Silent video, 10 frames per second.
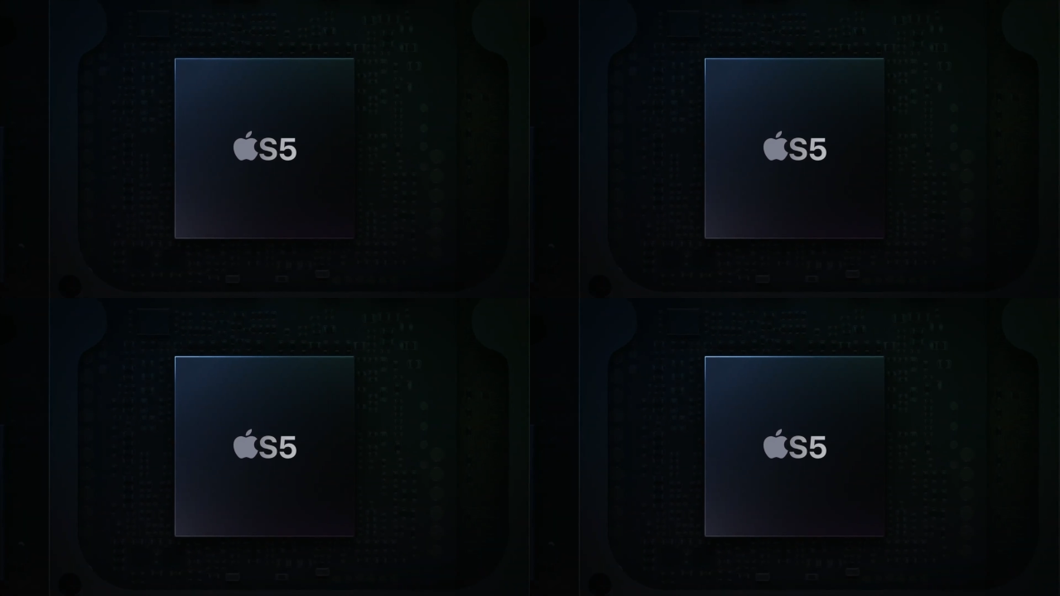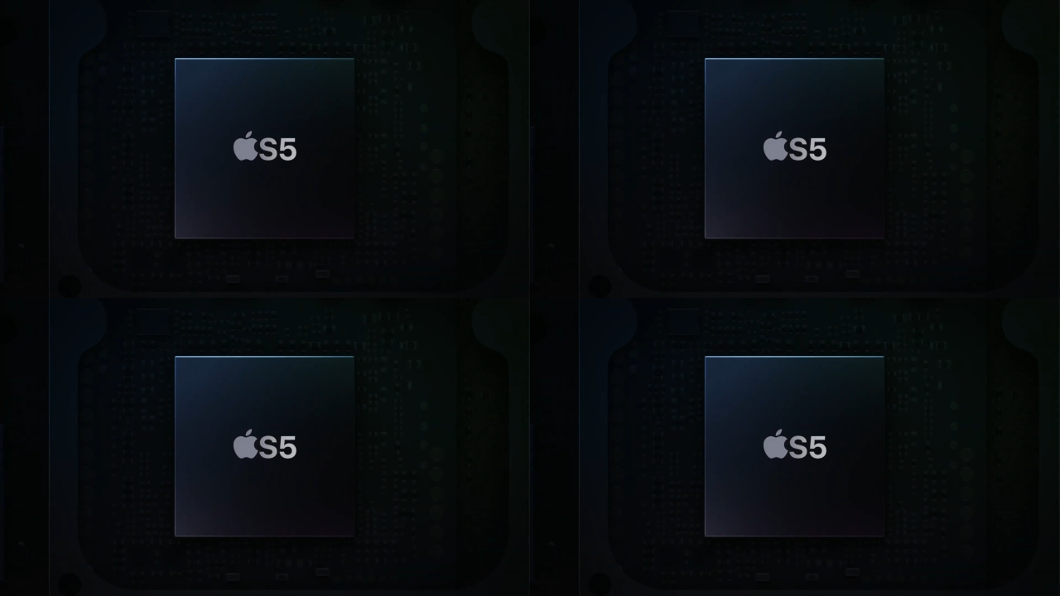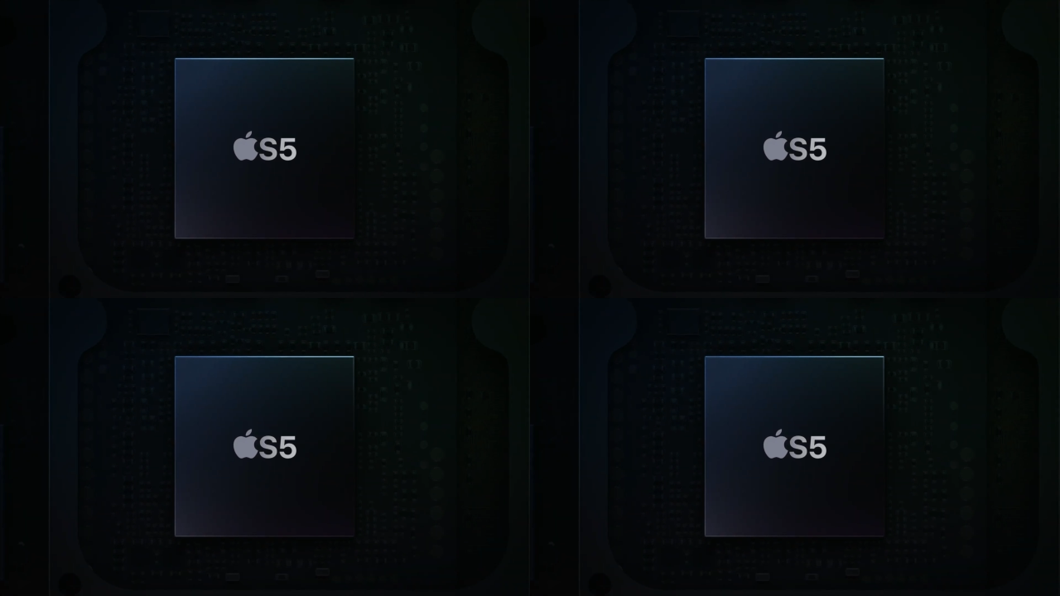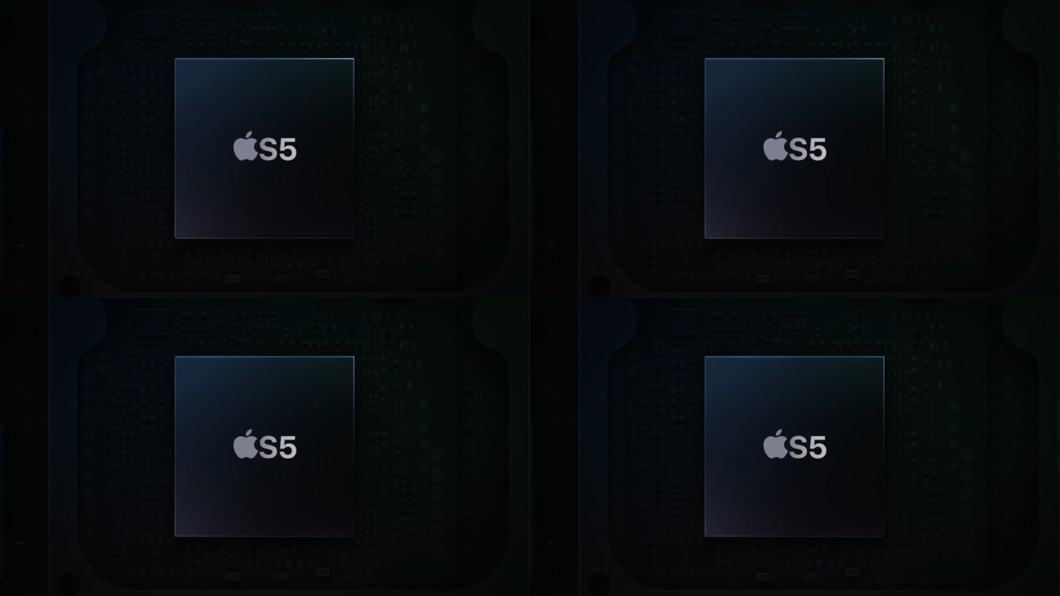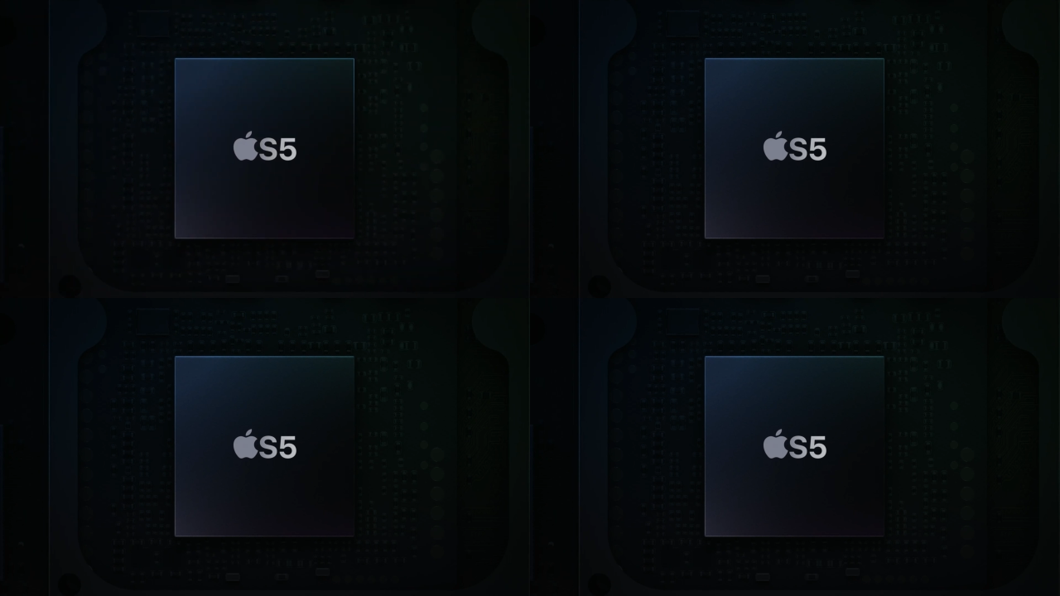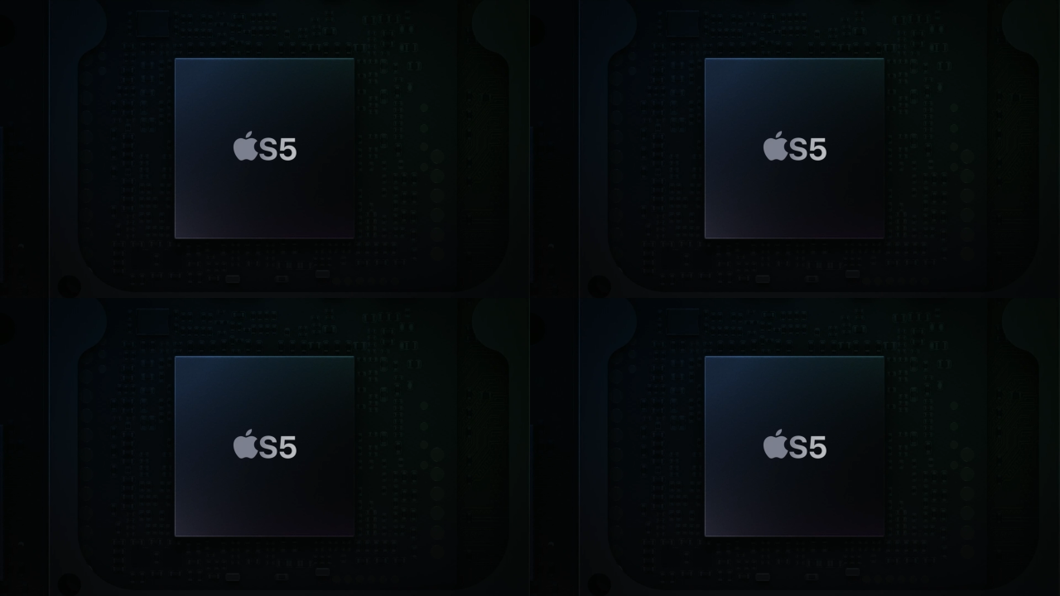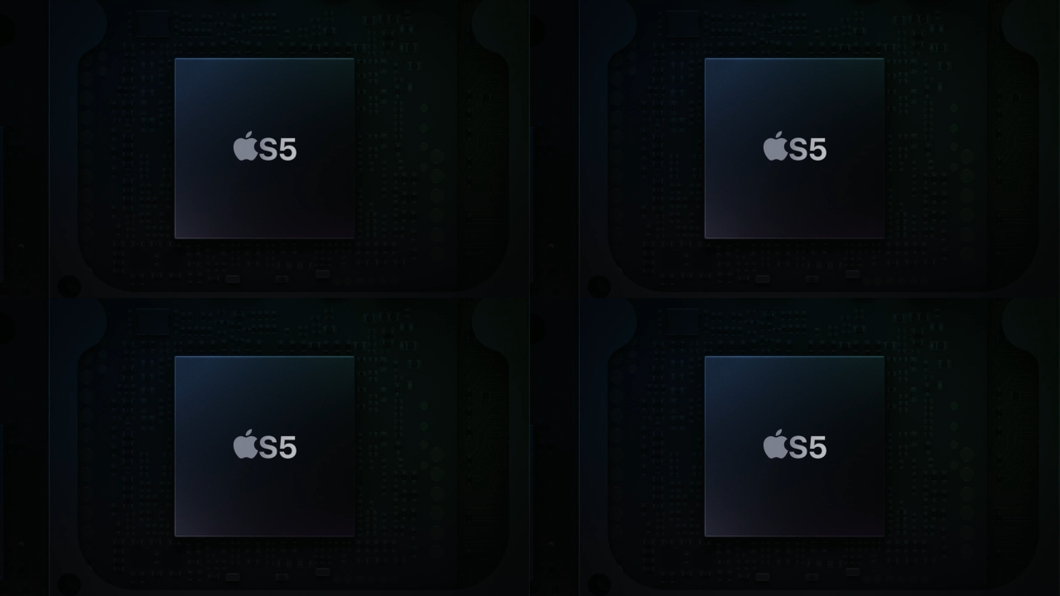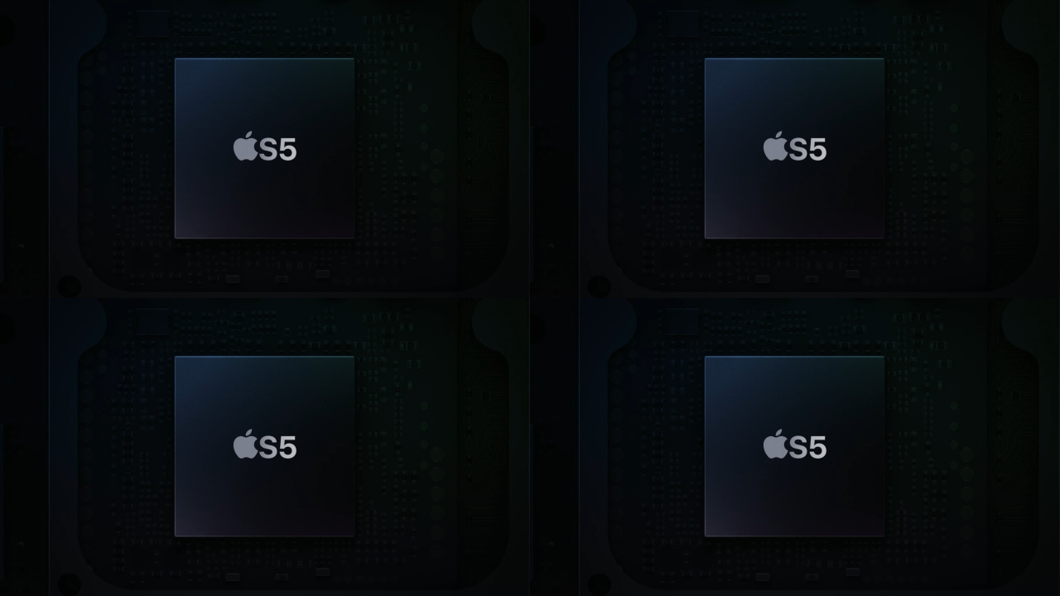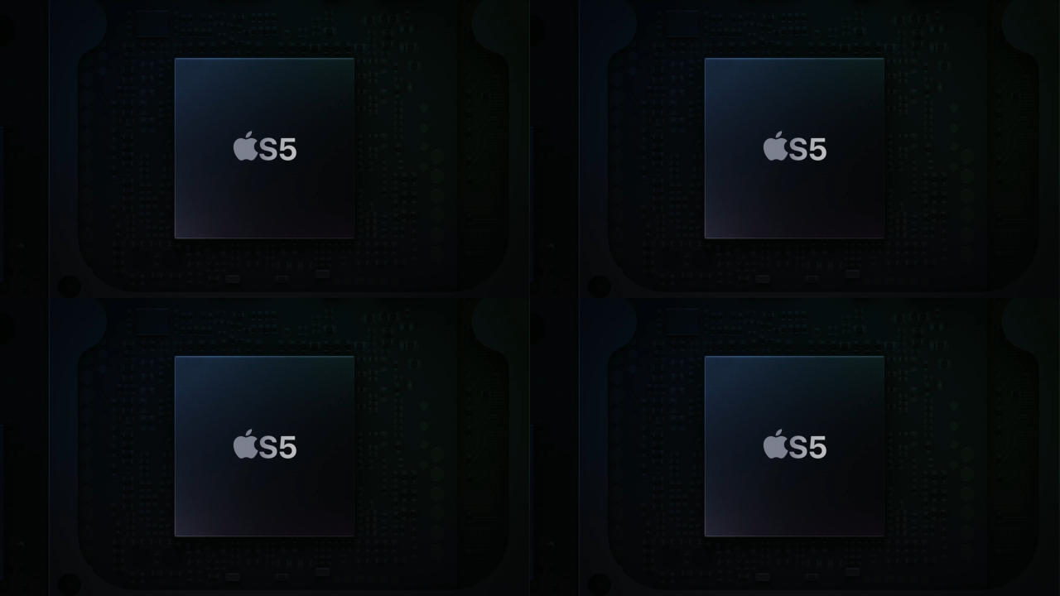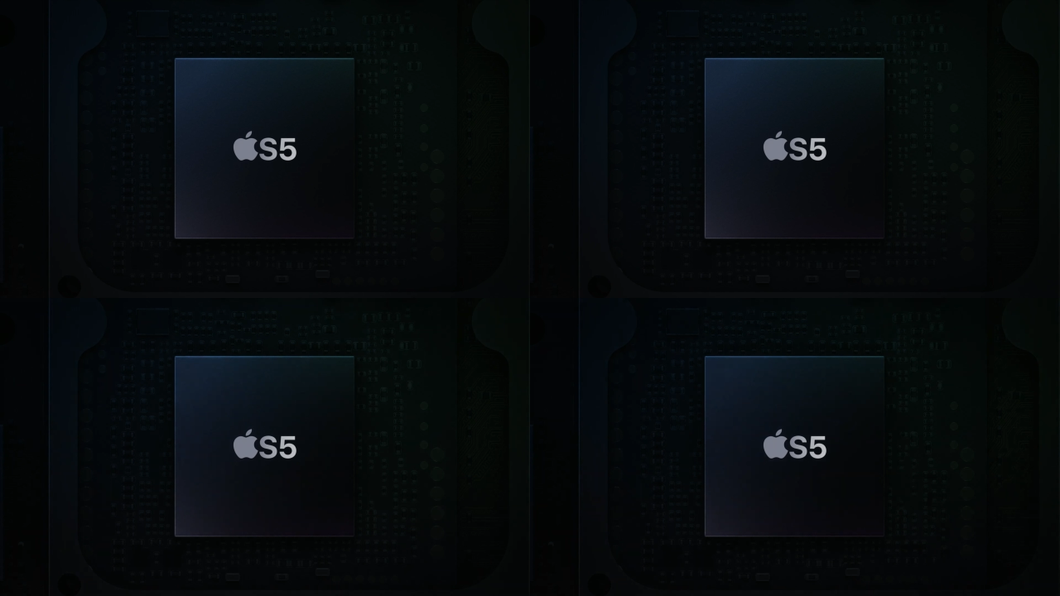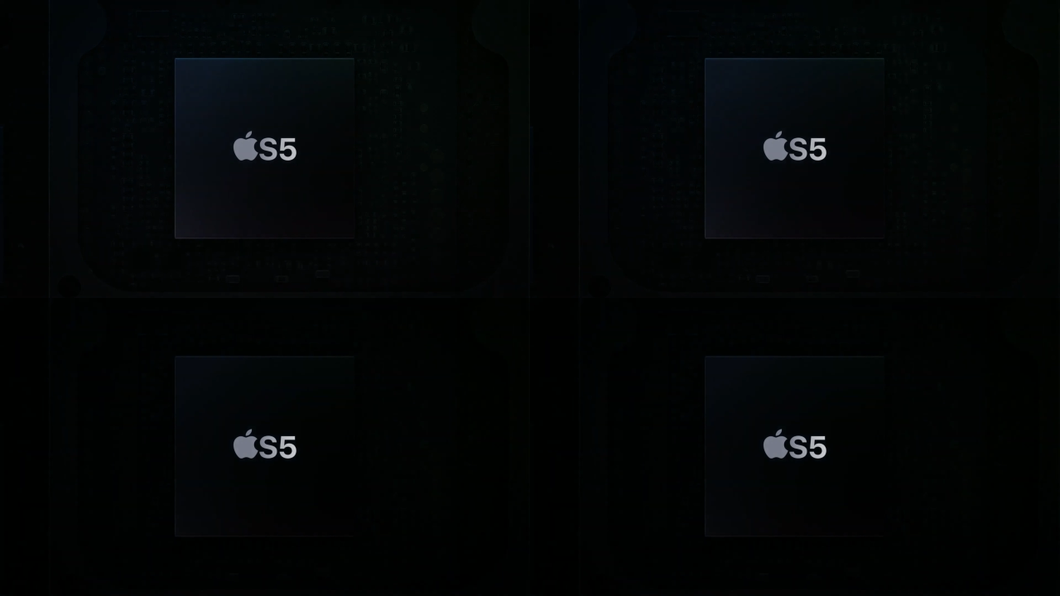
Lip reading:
Nobody's mouth can be seen.